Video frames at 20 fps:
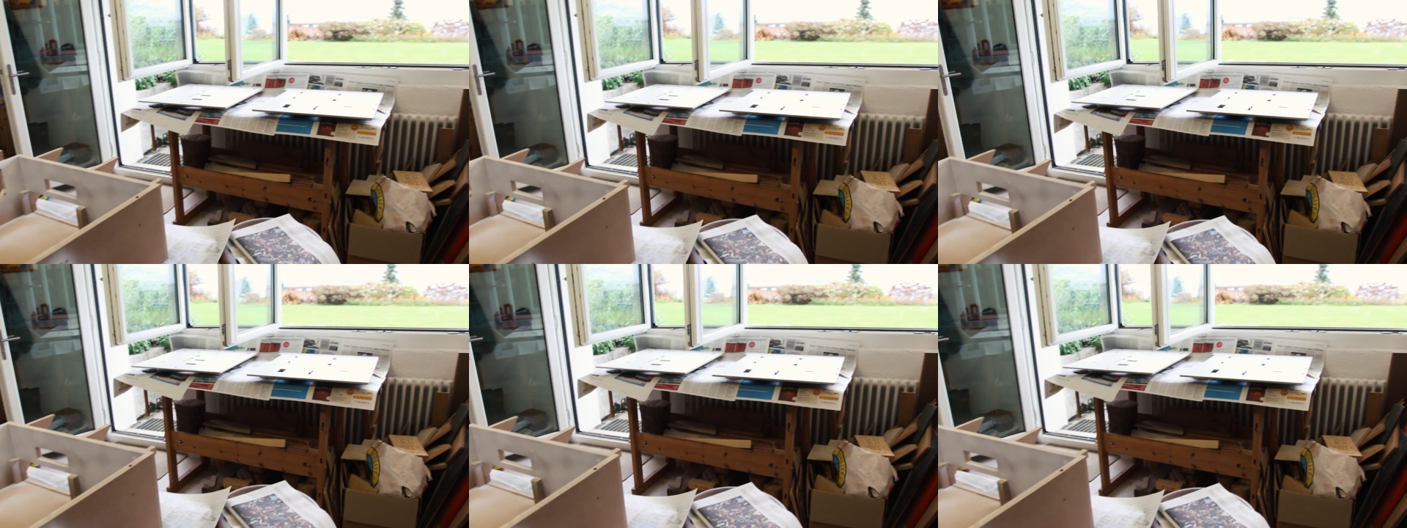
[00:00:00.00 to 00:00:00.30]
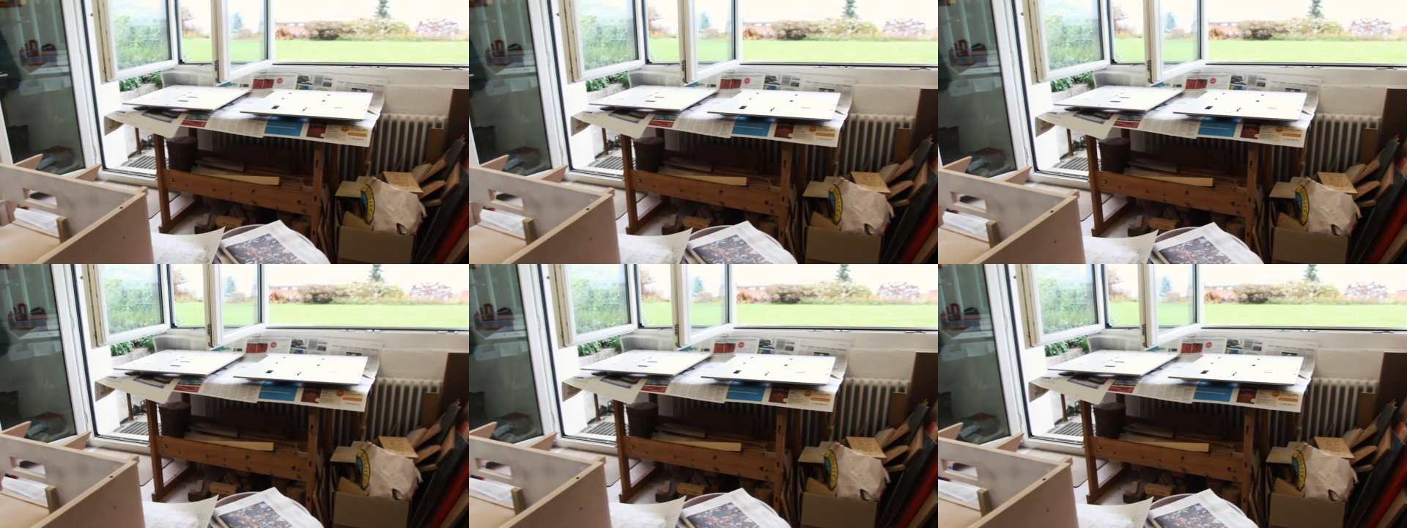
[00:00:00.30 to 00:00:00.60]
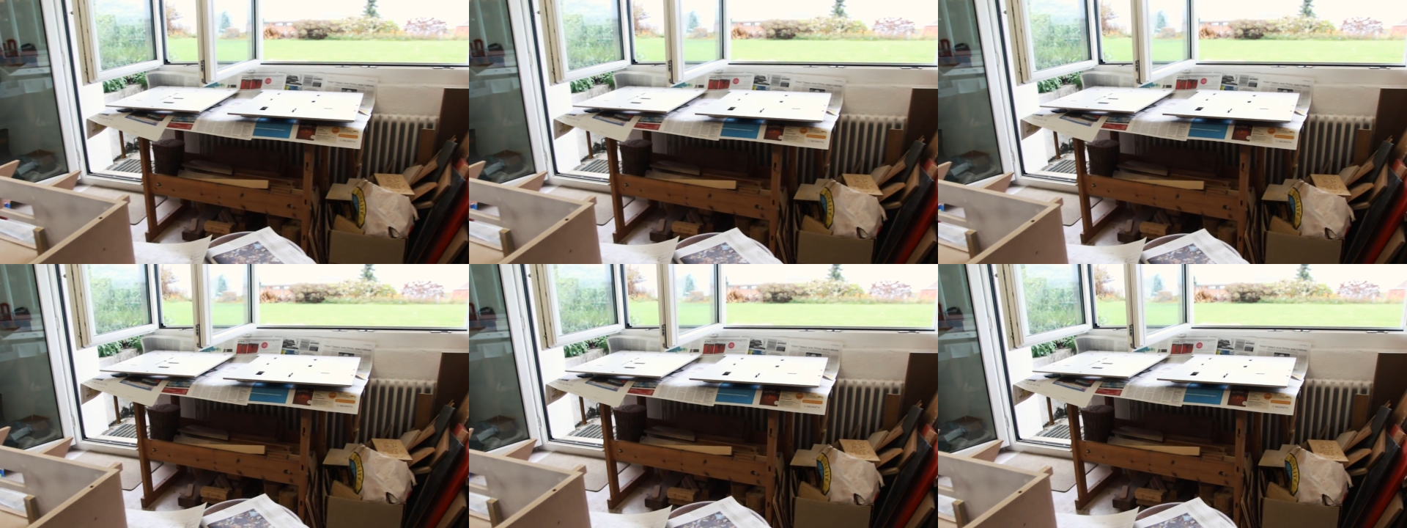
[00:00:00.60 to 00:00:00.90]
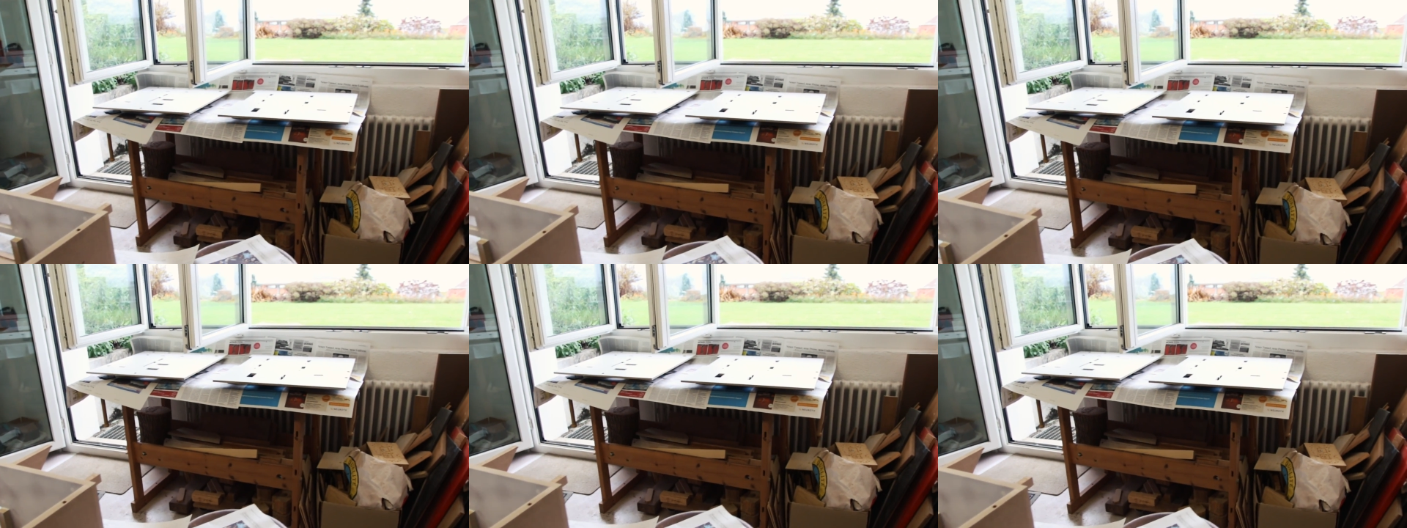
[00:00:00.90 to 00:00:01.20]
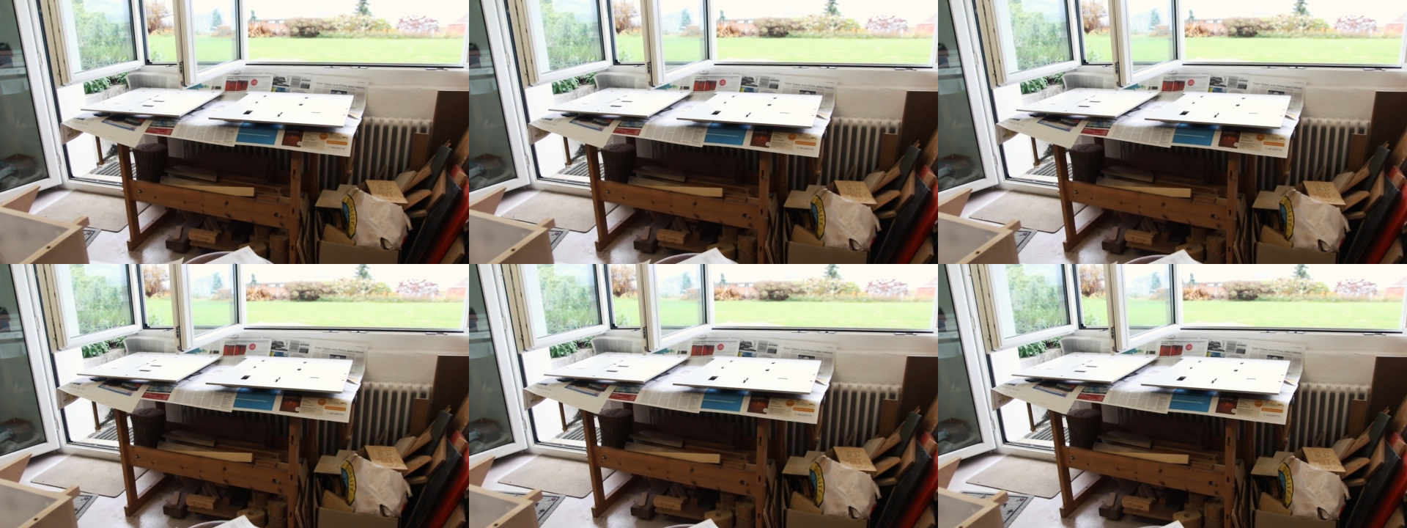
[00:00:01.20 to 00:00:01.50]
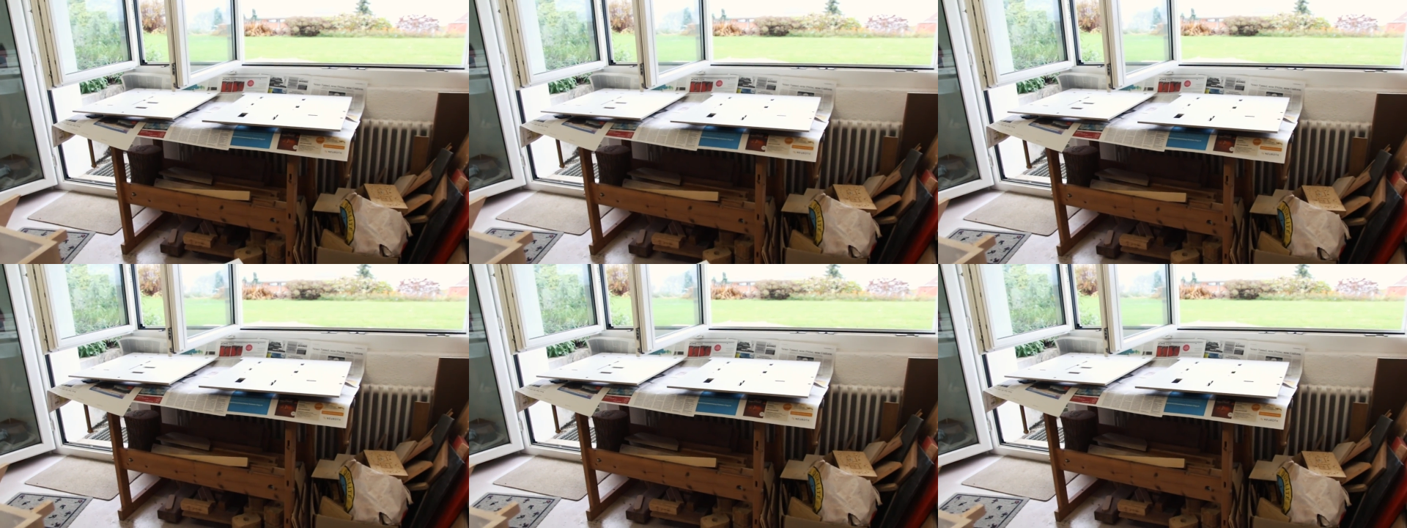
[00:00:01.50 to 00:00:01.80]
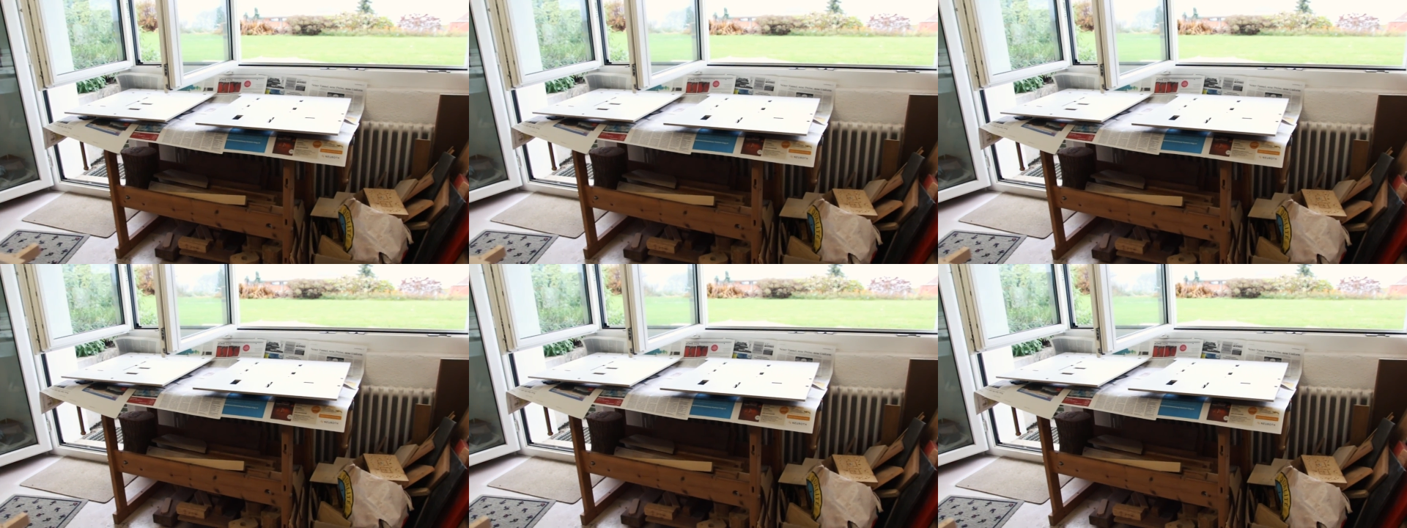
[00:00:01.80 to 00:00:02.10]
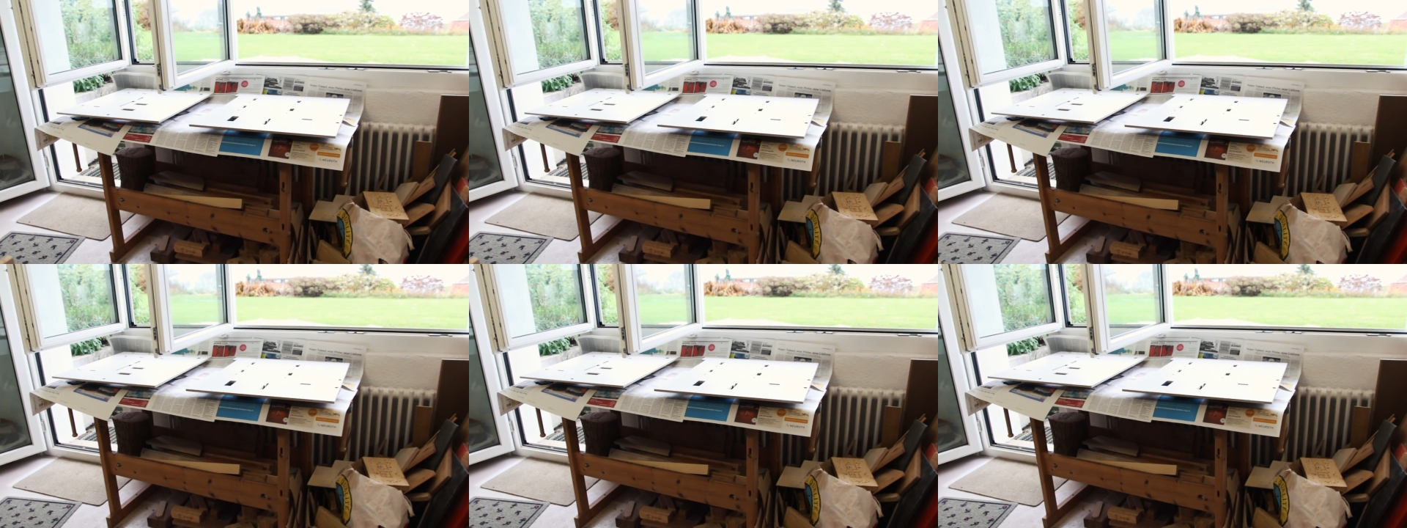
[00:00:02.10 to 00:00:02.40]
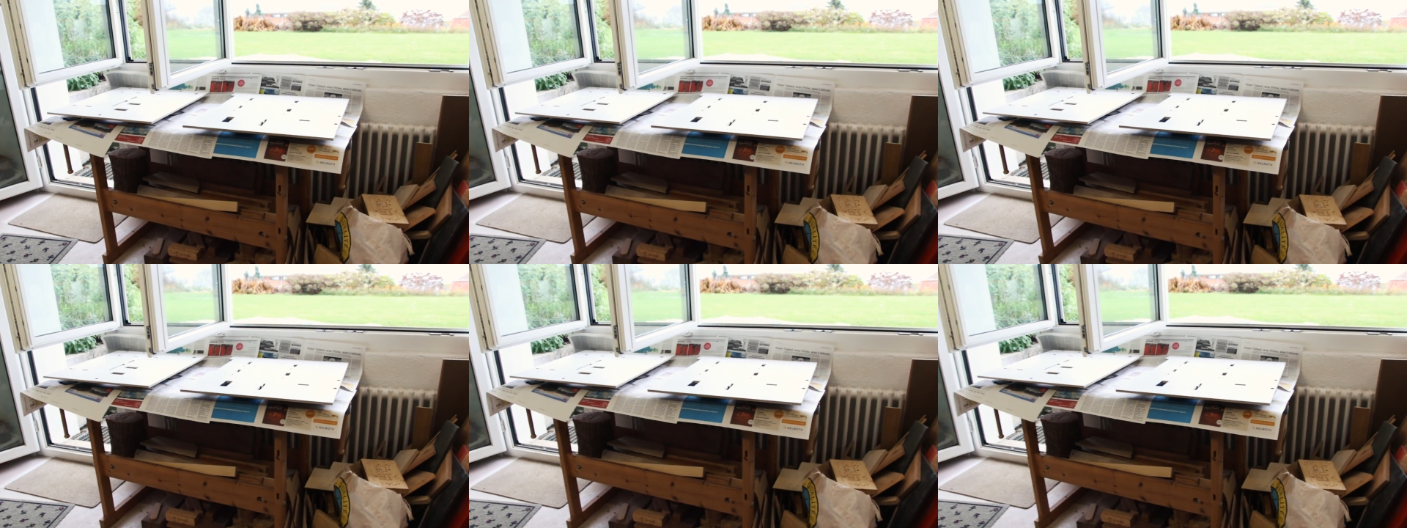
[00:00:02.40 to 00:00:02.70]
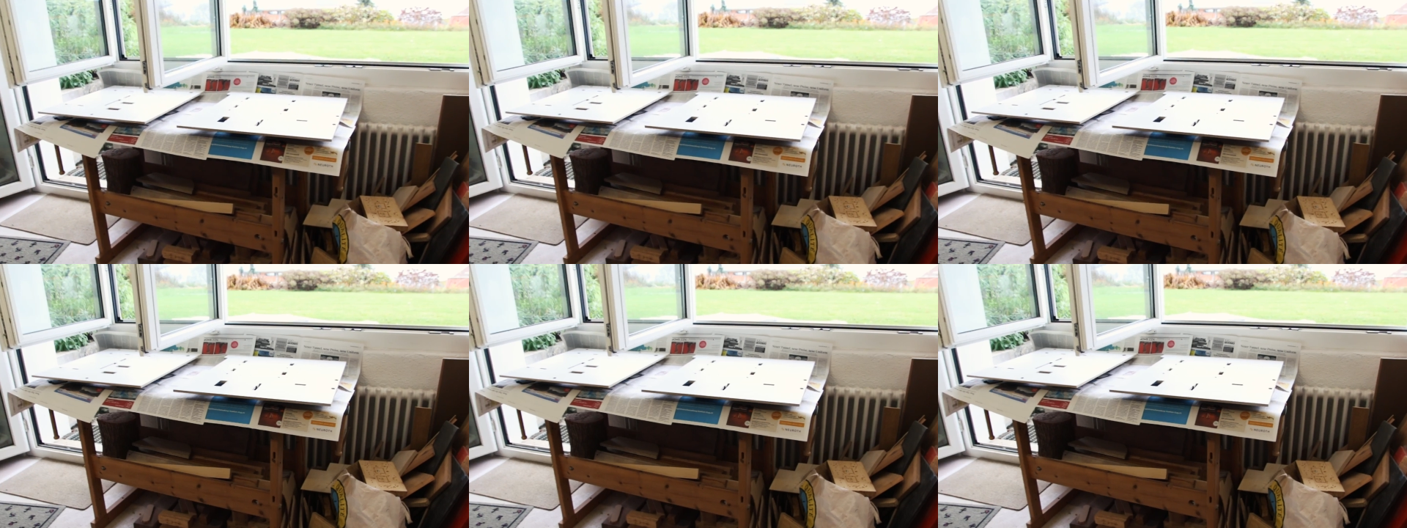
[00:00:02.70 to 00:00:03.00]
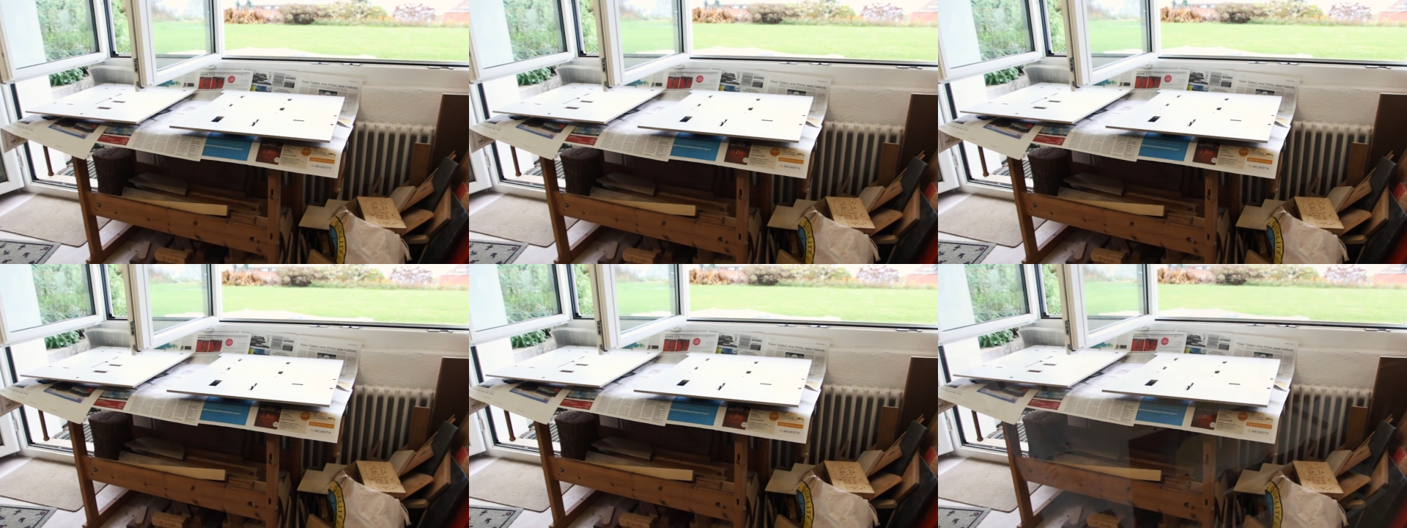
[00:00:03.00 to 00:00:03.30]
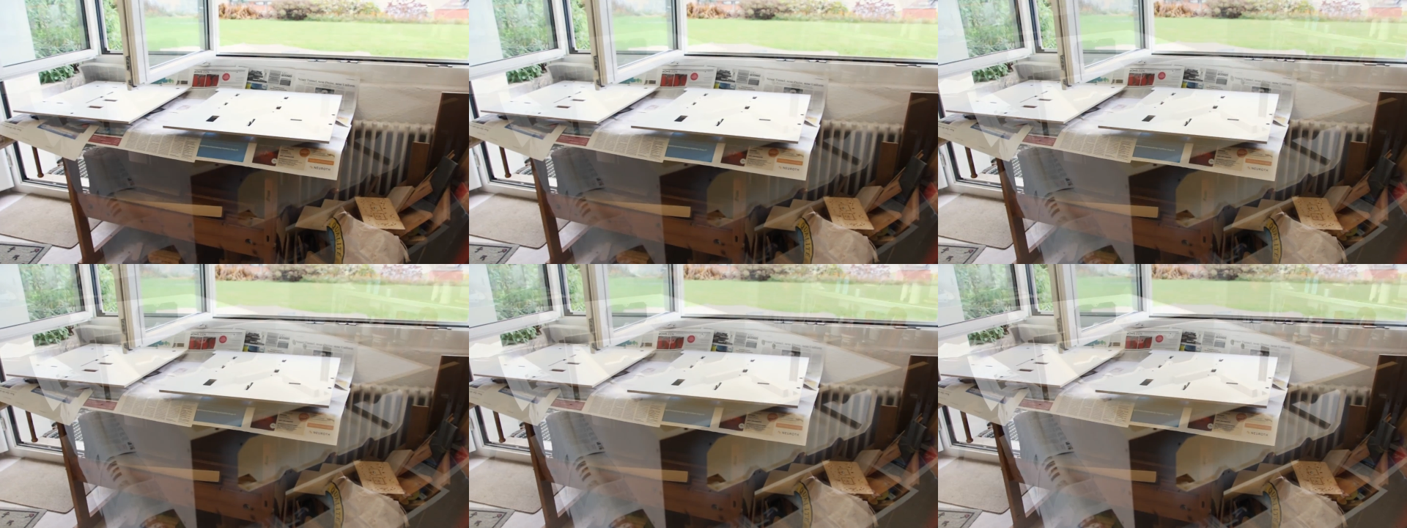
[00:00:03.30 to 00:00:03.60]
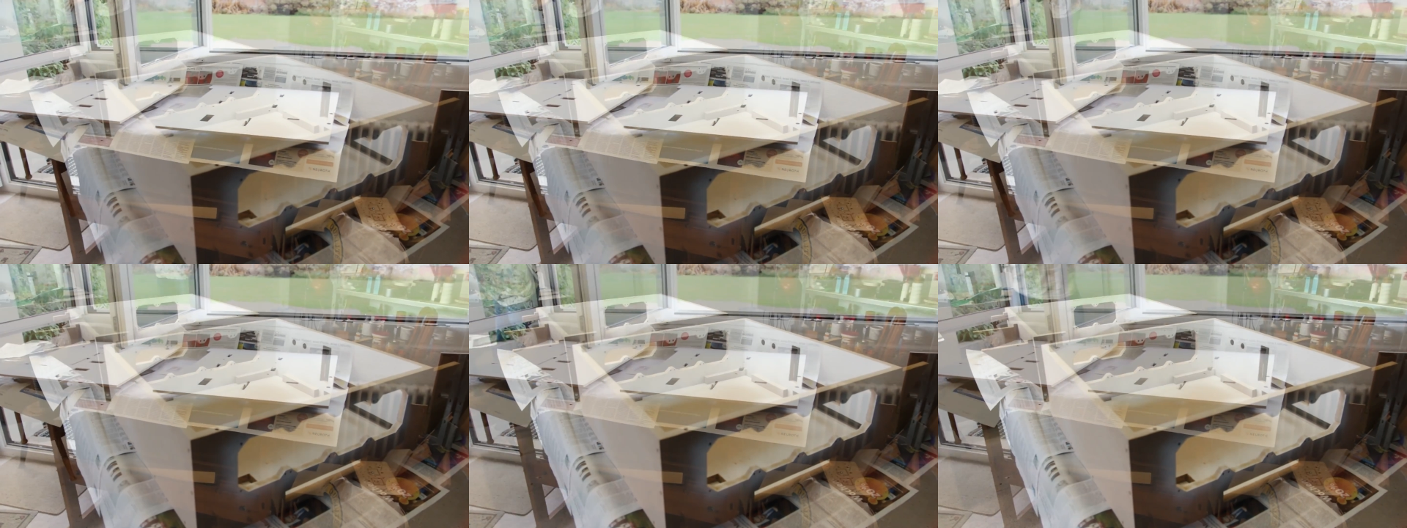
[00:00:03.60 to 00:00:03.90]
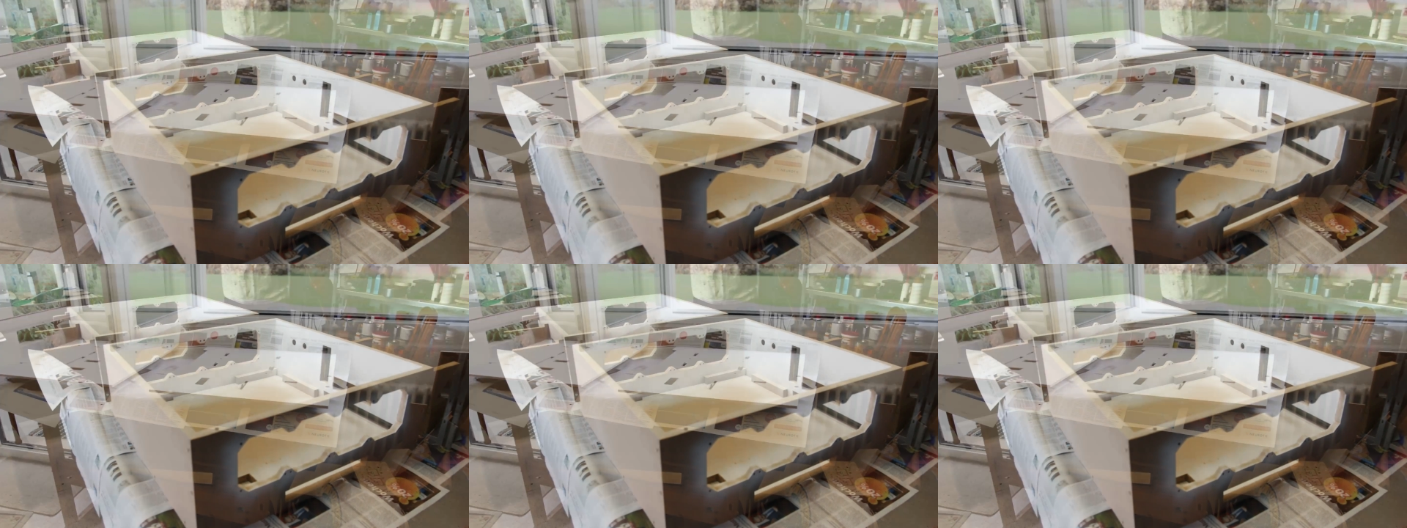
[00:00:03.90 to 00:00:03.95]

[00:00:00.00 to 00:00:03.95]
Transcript: No face is visible, so there are no lips to read.